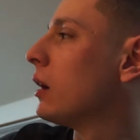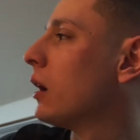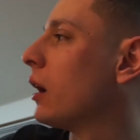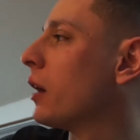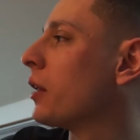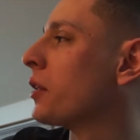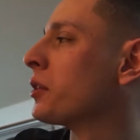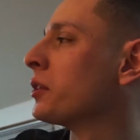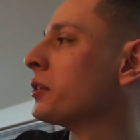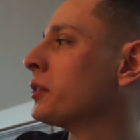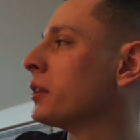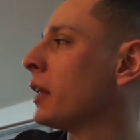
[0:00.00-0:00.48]

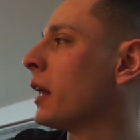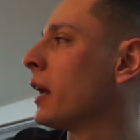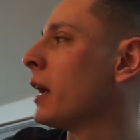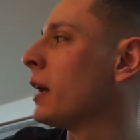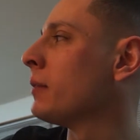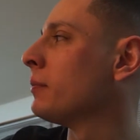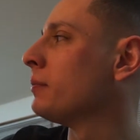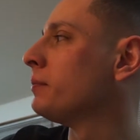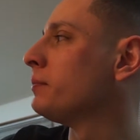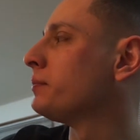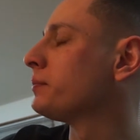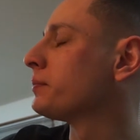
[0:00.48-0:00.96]
Other than
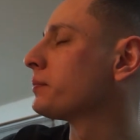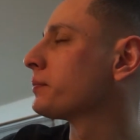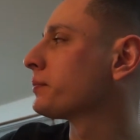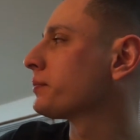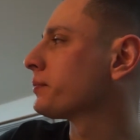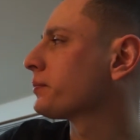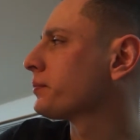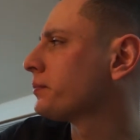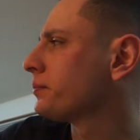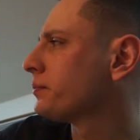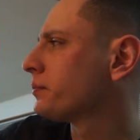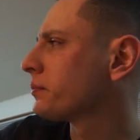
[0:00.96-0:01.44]
that,
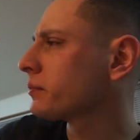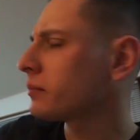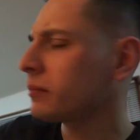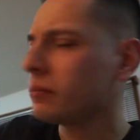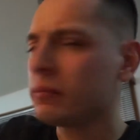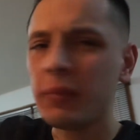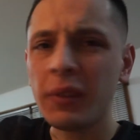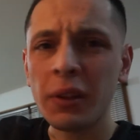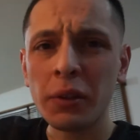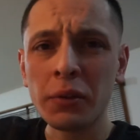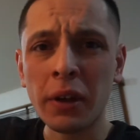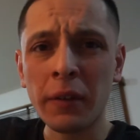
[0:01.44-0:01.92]

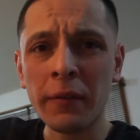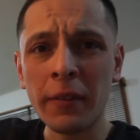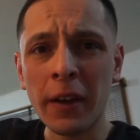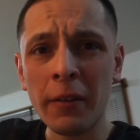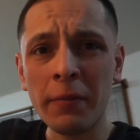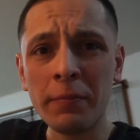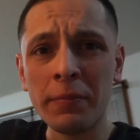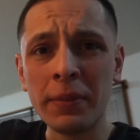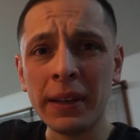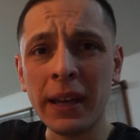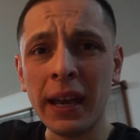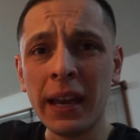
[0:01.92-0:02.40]
you have
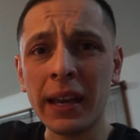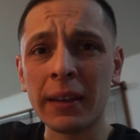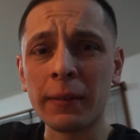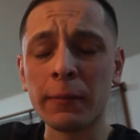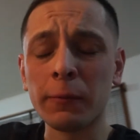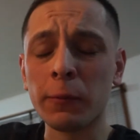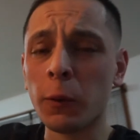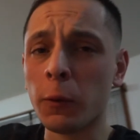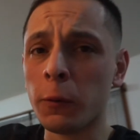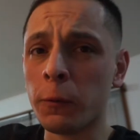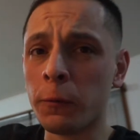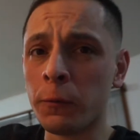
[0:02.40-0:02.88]

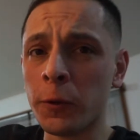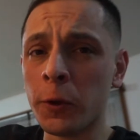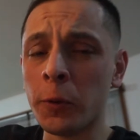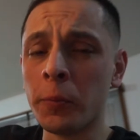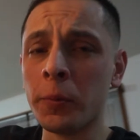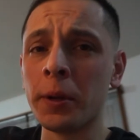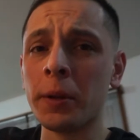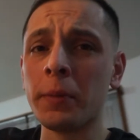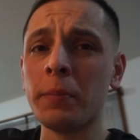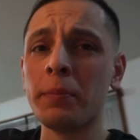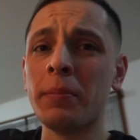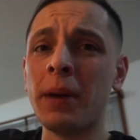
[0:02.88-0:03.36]
FBA,
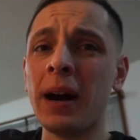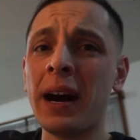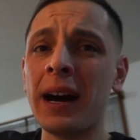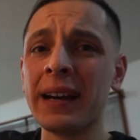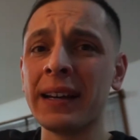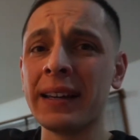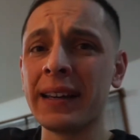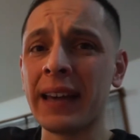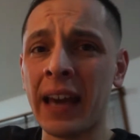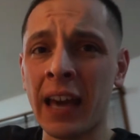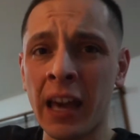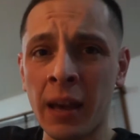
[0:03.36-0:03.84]
Fulfillment
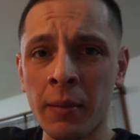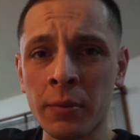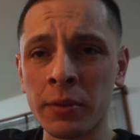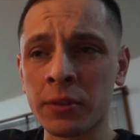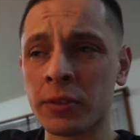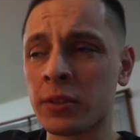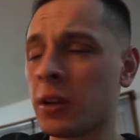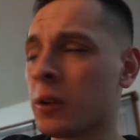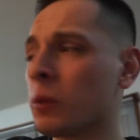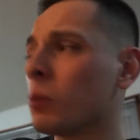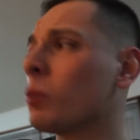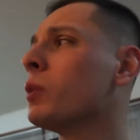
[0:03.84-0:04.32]
by
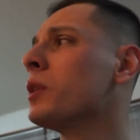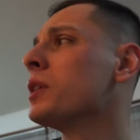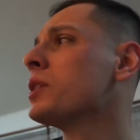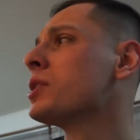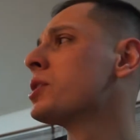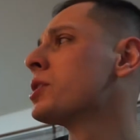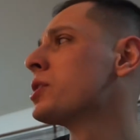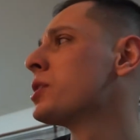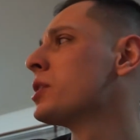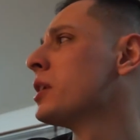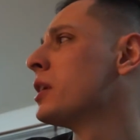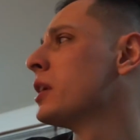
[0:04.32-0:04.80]
Amazon,
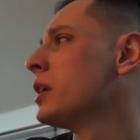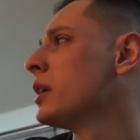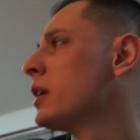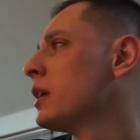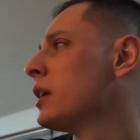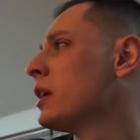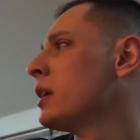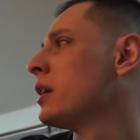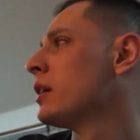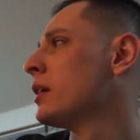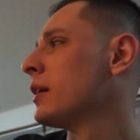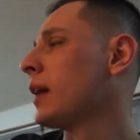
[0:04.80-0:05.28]
which
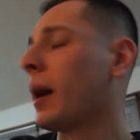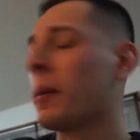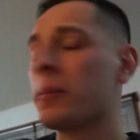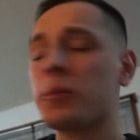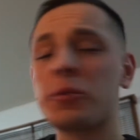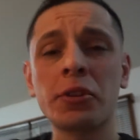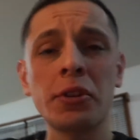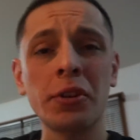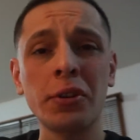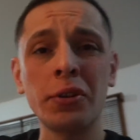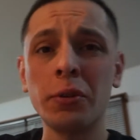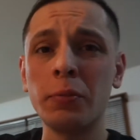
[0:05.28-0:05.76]
I'm
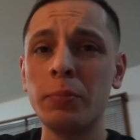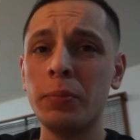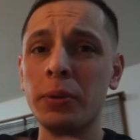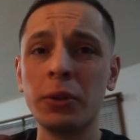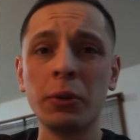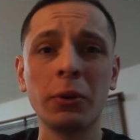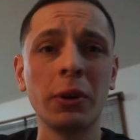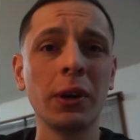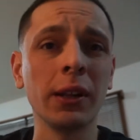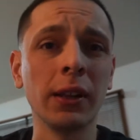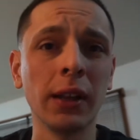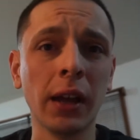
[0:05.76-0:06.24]
sure you've been
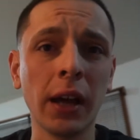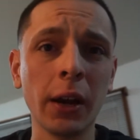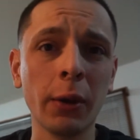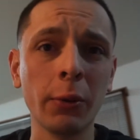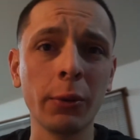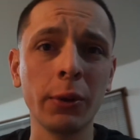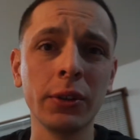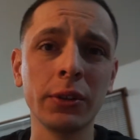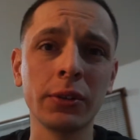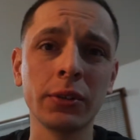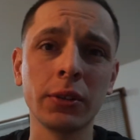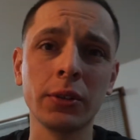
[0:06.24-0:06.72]
doing a lot of
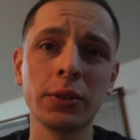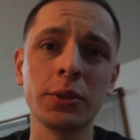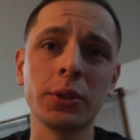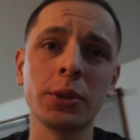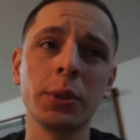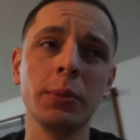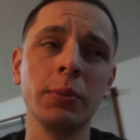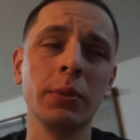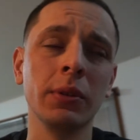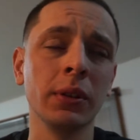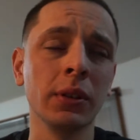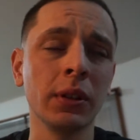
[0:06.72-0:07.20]

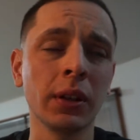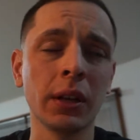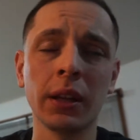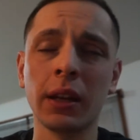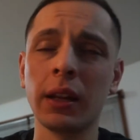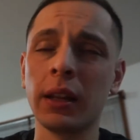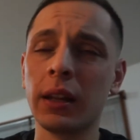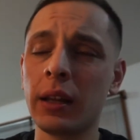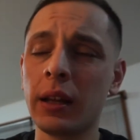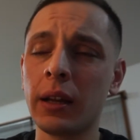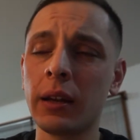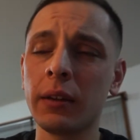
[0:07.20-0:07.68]
research, you've been looking
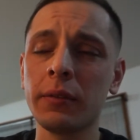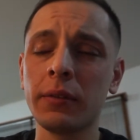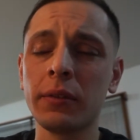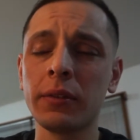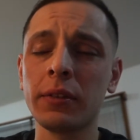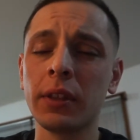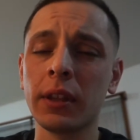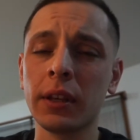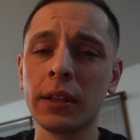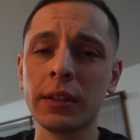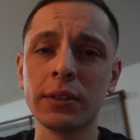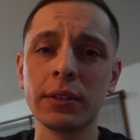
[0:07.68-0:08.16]
a lot
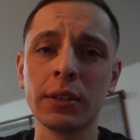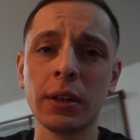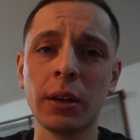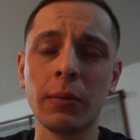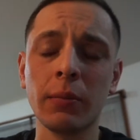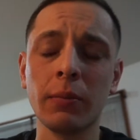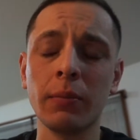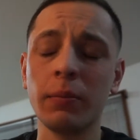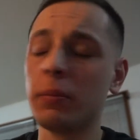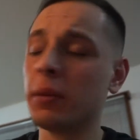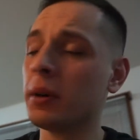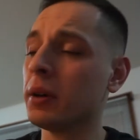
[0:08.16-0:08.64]
of things
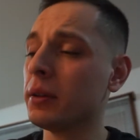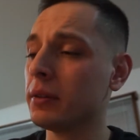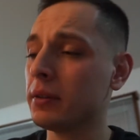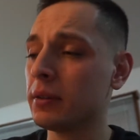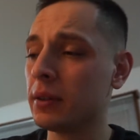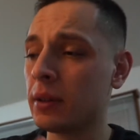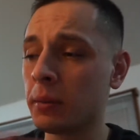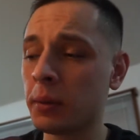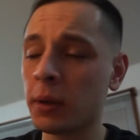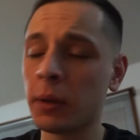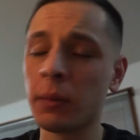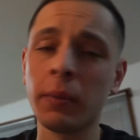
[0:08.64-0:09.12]
up, but
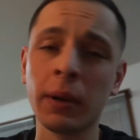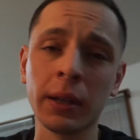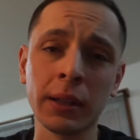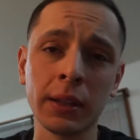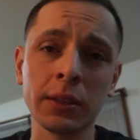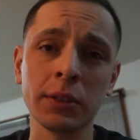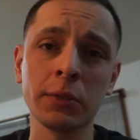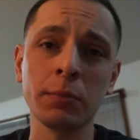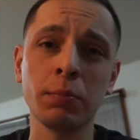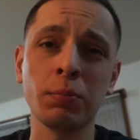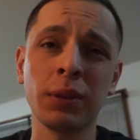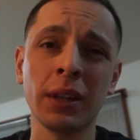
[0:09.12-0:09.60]
I'm going to make
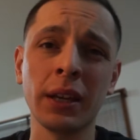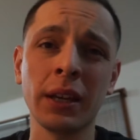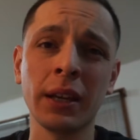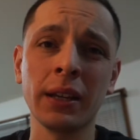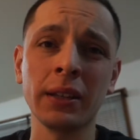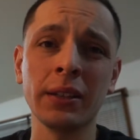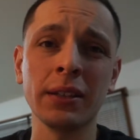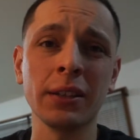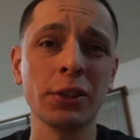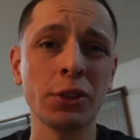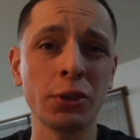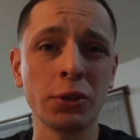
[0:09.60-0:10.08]
this
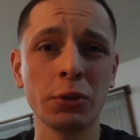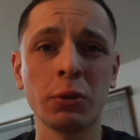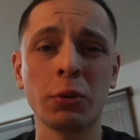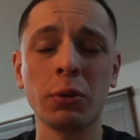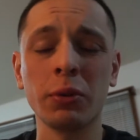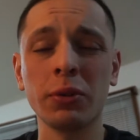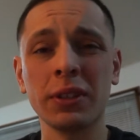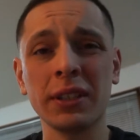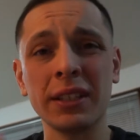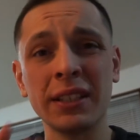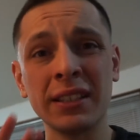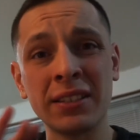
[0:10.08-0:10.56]
plain and
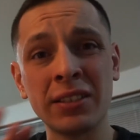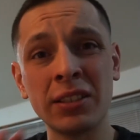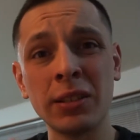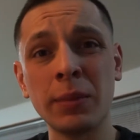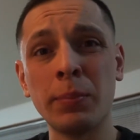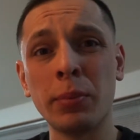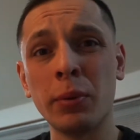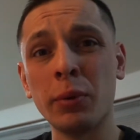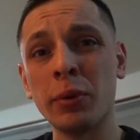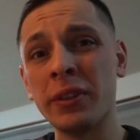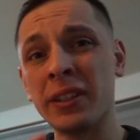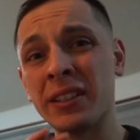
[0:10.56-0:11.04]
short and
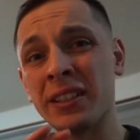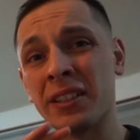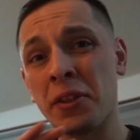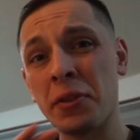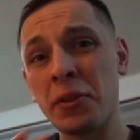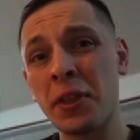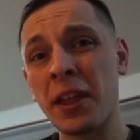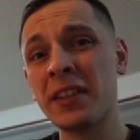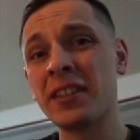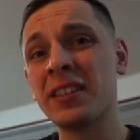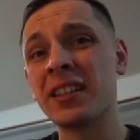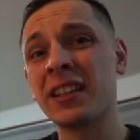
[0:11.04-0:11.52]
simple and as
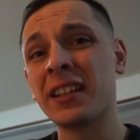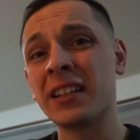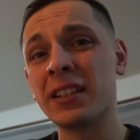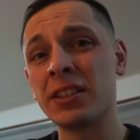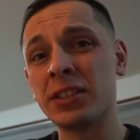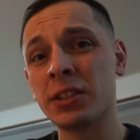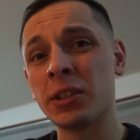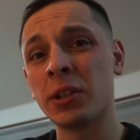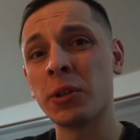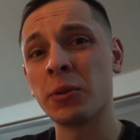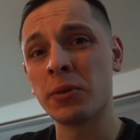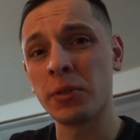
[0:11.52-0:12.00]
authentic
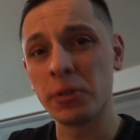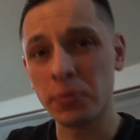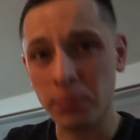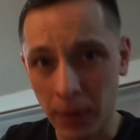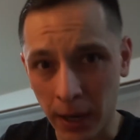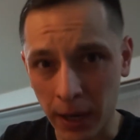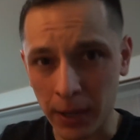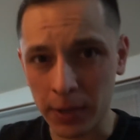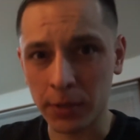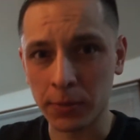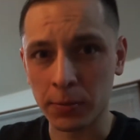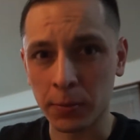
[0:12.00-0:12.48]
and genuine as
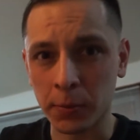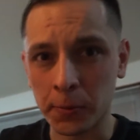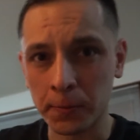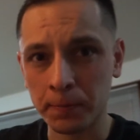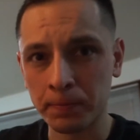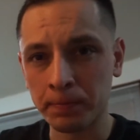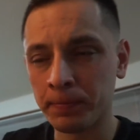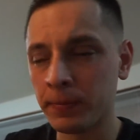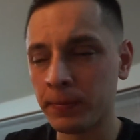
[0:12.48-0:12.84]
possible.